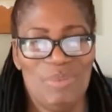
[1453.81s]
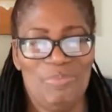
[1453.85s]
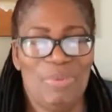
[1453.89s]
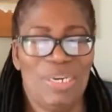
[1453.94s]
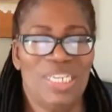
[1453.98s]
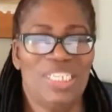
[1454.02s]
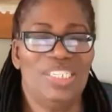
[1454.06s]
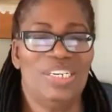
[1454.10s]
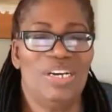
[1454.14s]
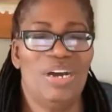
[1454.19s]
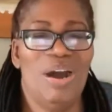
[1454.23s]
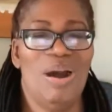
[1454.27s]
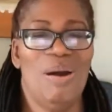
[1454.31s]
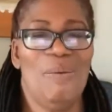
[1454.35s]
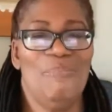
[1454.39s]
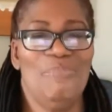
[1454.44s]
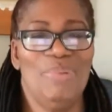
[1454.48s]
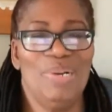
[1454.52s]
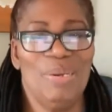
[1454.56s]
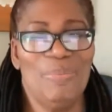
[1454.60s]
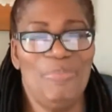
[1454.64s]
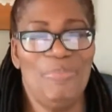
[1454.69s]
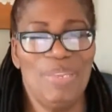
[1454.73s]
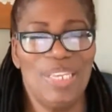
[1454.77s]
But
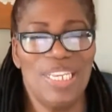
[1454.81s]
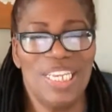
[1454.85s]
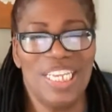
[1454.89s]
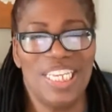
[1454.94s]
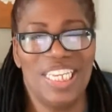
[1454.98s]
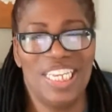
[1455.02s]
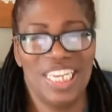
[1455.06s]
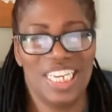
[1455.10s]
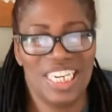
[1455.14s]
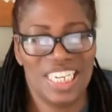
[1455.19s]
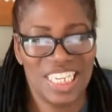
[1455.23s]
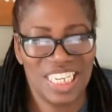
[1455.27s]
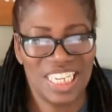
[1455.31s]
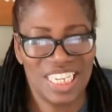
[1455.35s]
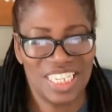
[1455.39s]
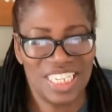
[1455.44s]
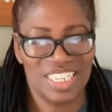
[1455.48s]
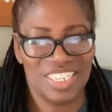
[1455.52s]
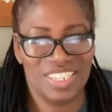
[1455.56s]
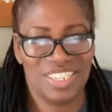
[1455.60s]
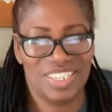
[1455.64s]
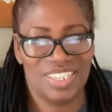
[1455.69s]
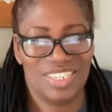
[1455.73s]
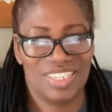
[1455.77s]
humble
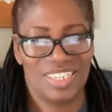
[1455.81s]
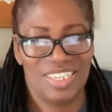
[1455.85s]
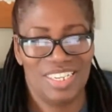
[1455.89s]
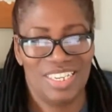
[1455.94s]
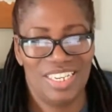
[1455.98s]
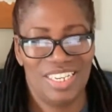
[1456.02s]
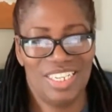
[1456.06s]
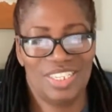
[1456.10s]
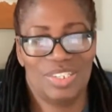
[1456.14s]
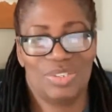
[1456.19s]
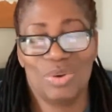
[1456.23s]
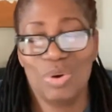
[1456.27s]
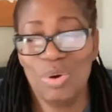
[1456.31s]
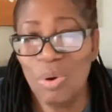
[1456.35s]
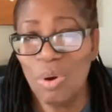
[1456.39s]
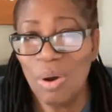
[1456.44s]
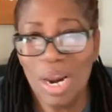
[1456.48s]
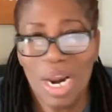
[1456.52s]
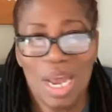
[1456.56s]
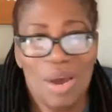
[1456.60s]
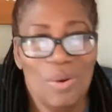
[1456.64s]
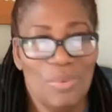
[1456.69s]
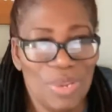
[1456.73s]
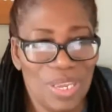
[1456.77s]
beginnings is
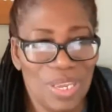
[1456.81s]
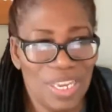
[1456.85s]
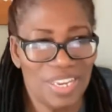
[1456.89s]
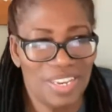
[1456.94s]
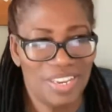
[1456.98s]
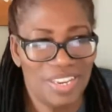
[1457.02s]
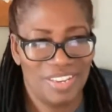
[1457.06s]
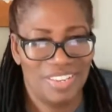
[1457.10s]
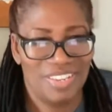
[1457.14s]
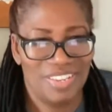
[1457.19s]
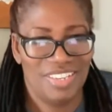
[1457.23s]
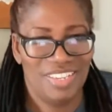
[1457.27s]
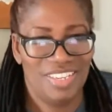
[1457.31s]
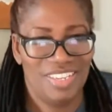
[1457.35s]
all of we.